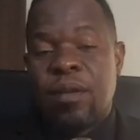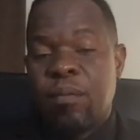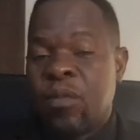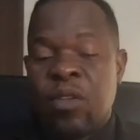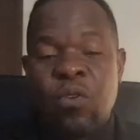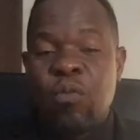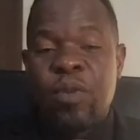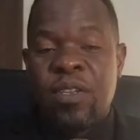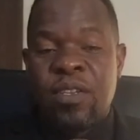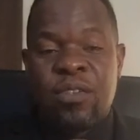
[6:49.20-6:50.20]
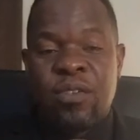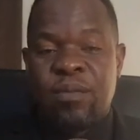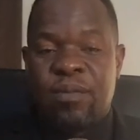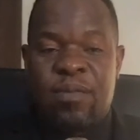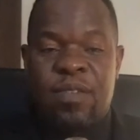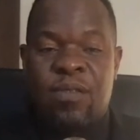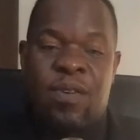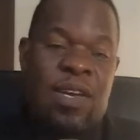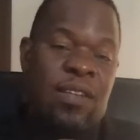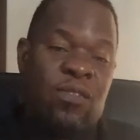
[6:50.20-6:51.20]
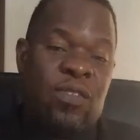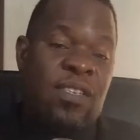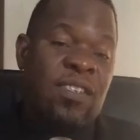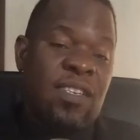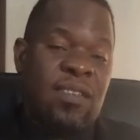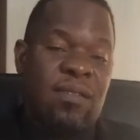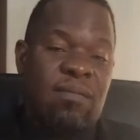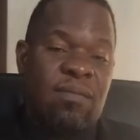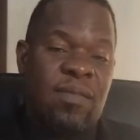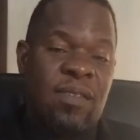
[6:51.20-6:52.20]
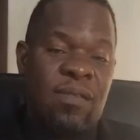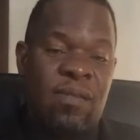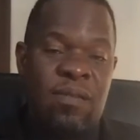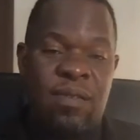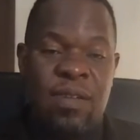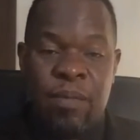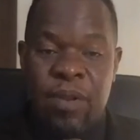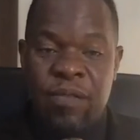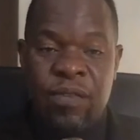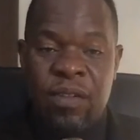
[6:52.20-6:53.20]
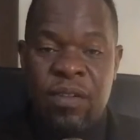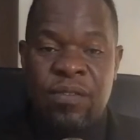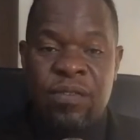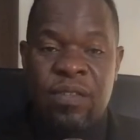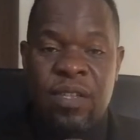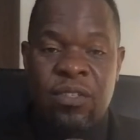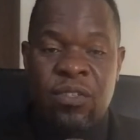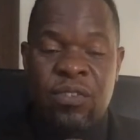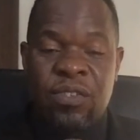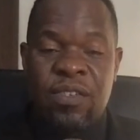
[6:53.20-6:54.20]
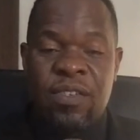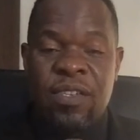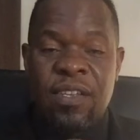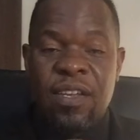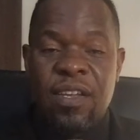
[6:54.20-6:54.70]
the co-mediator, you know, I had suggested, and I believe in this lecture series,